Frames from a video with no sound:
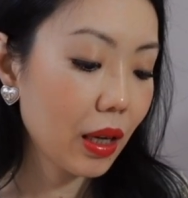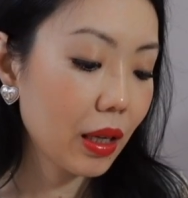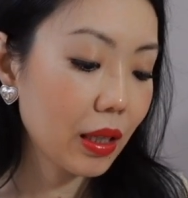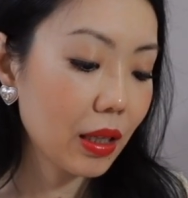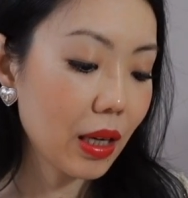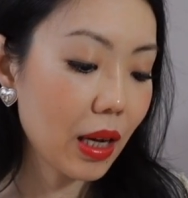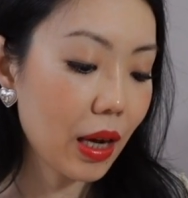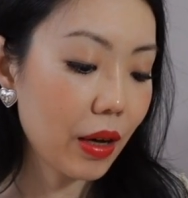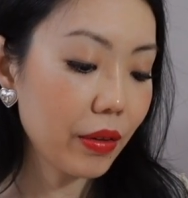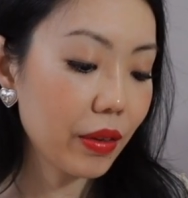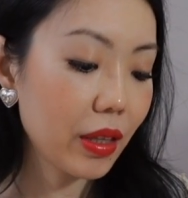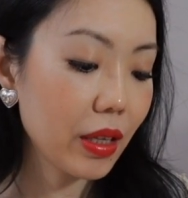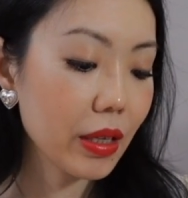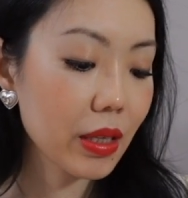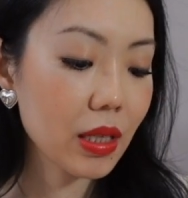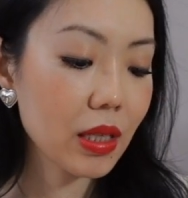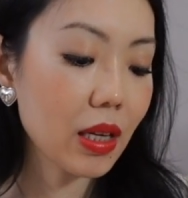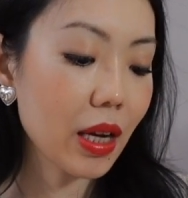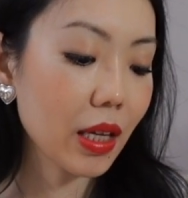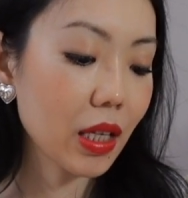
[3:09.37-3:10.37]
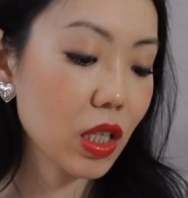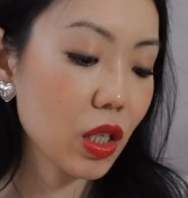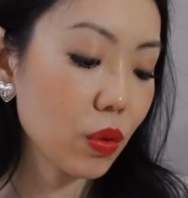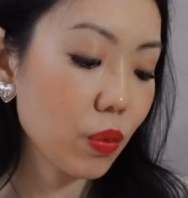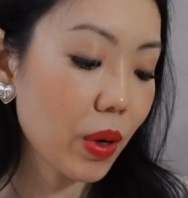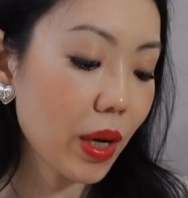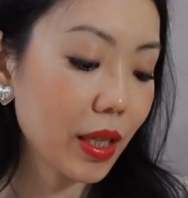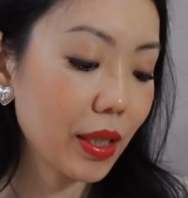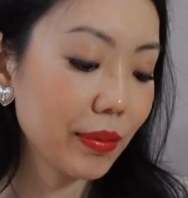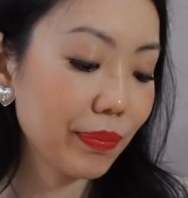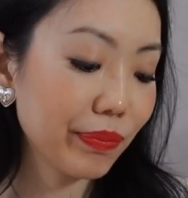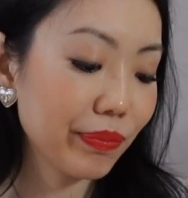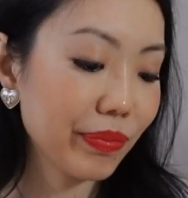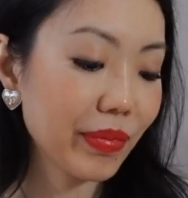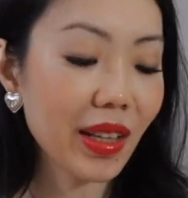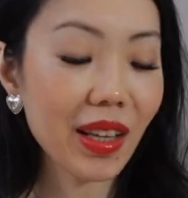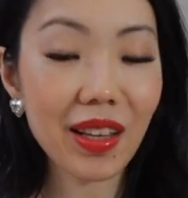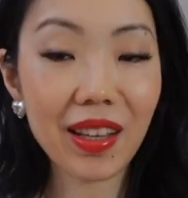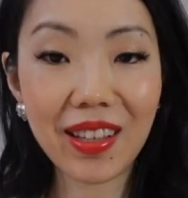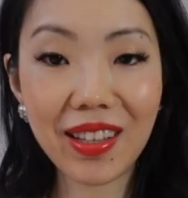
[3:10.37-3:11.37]
Now this next one
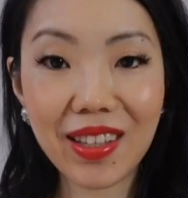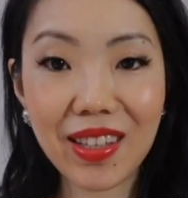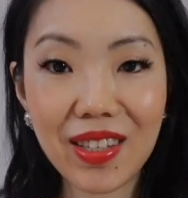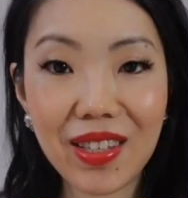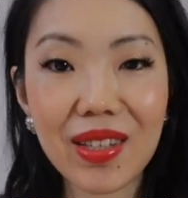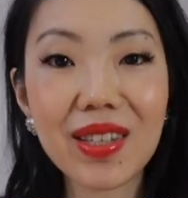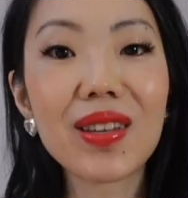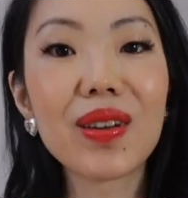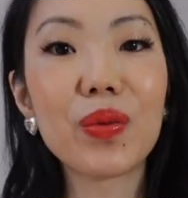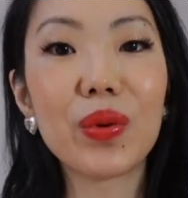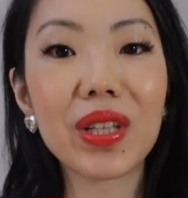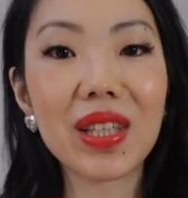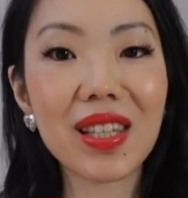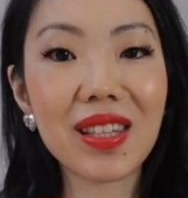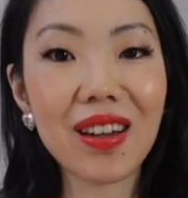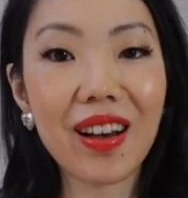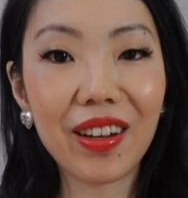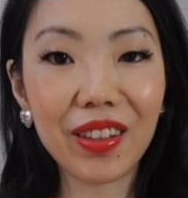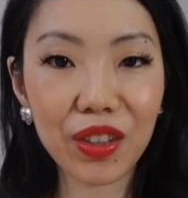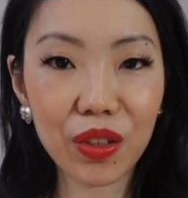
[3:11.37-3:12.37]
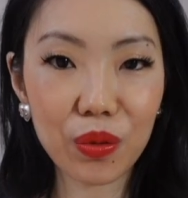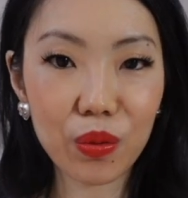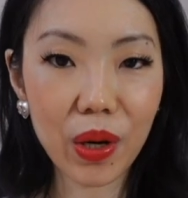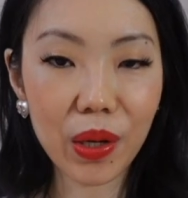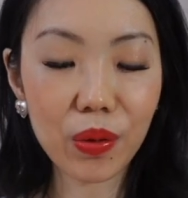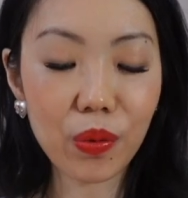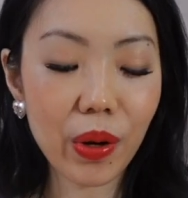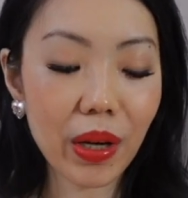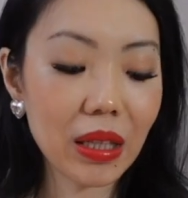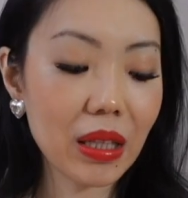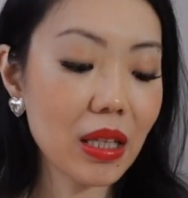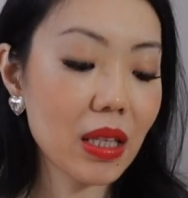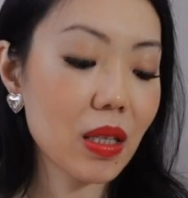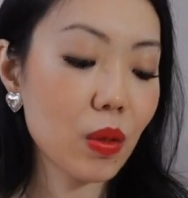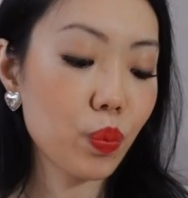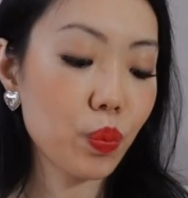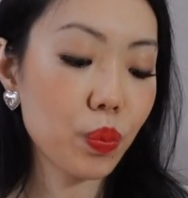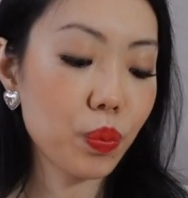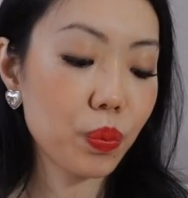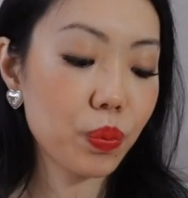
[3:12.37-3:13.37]
is what's on the runway this
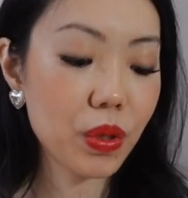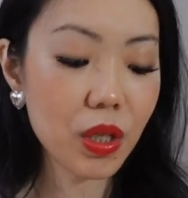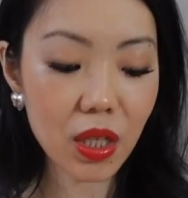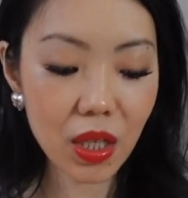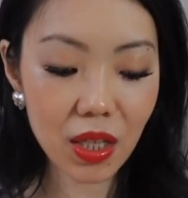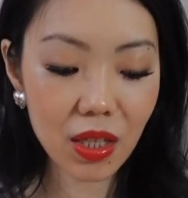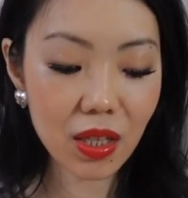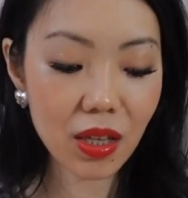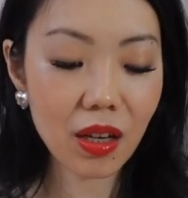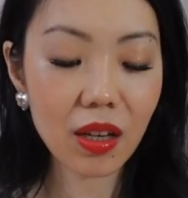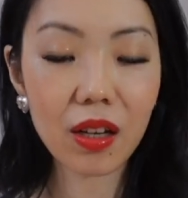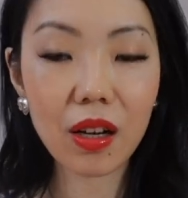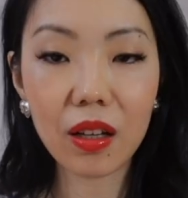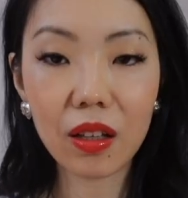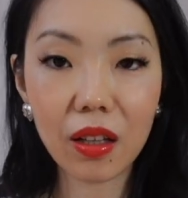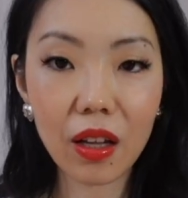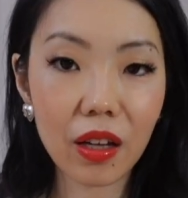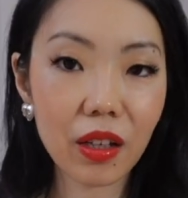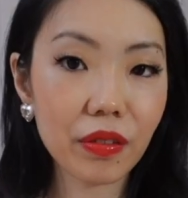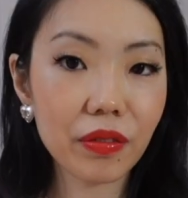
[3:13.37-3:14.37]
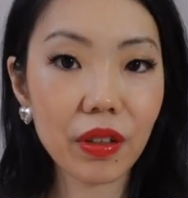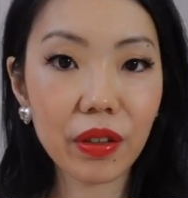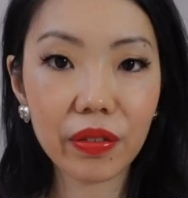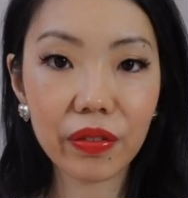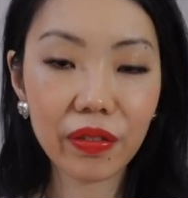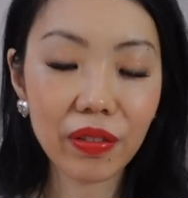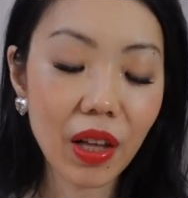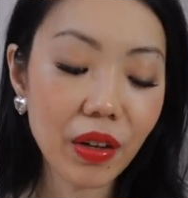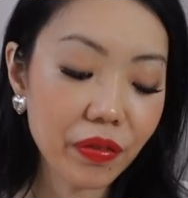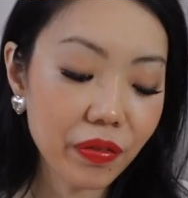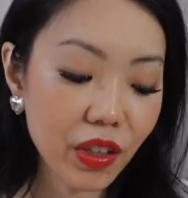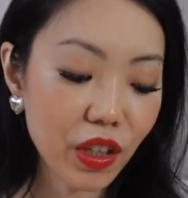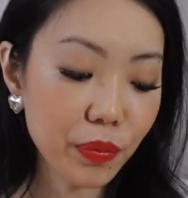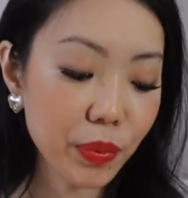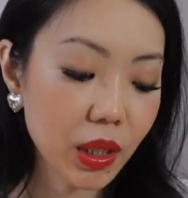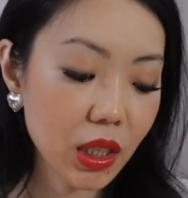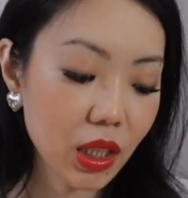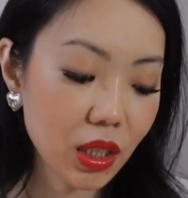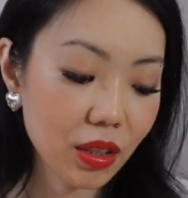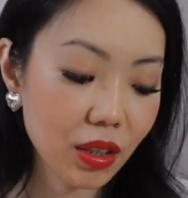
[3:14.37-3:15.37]
season, a lot of the fluffy
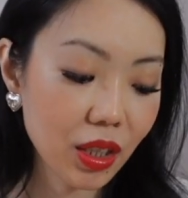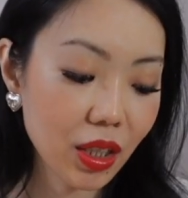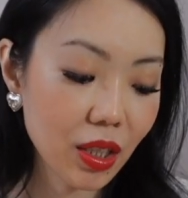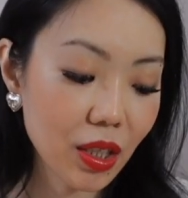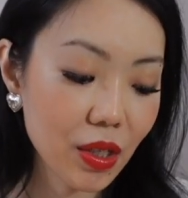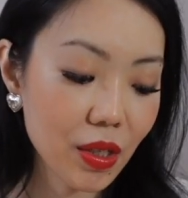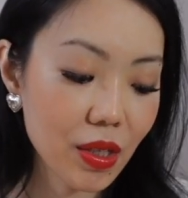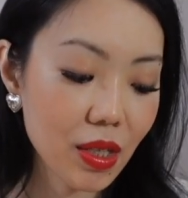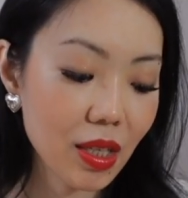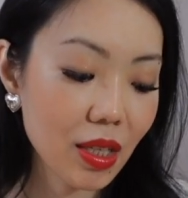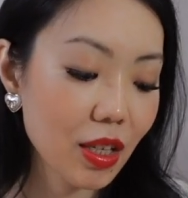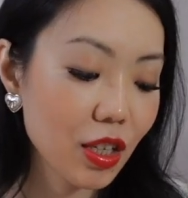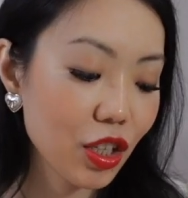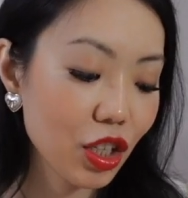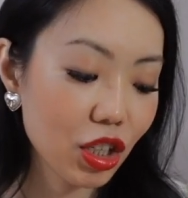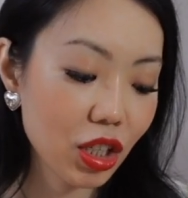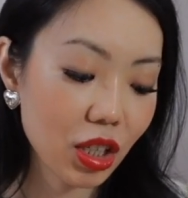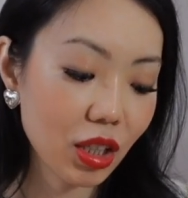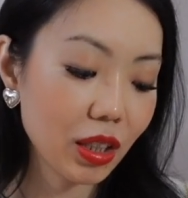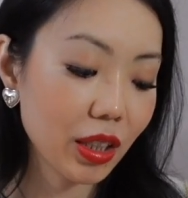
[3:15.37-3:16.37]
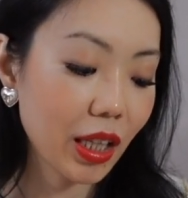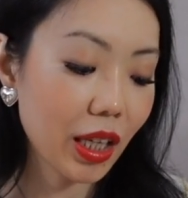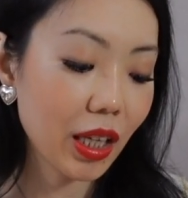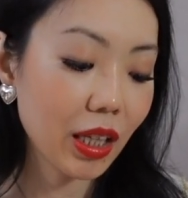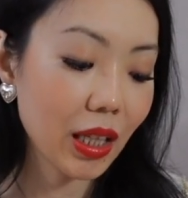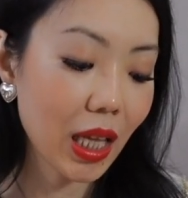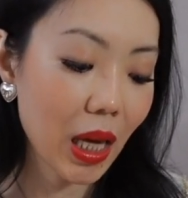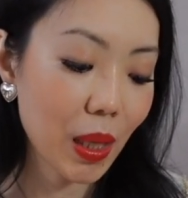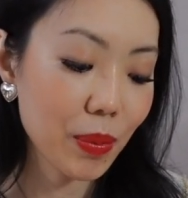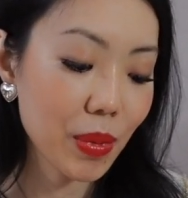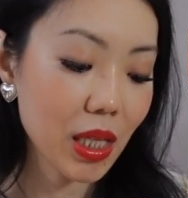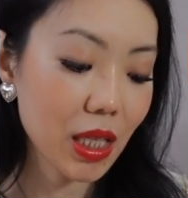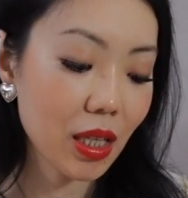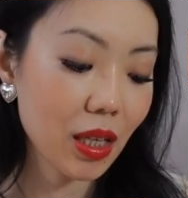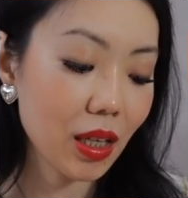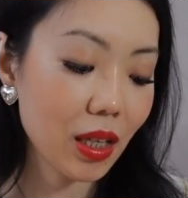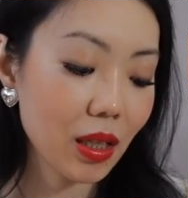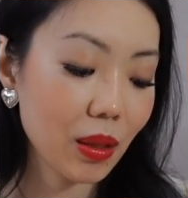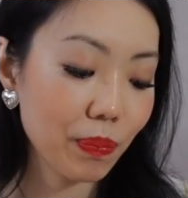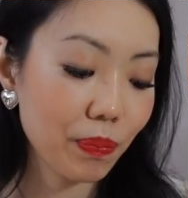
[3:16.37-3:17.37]
materials, shearling
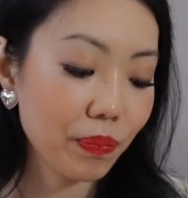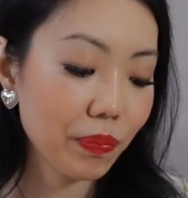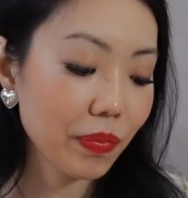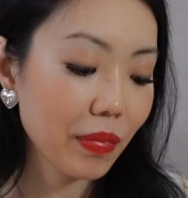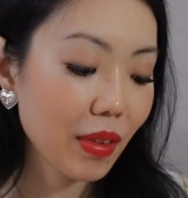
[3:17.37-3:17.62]
lambskin.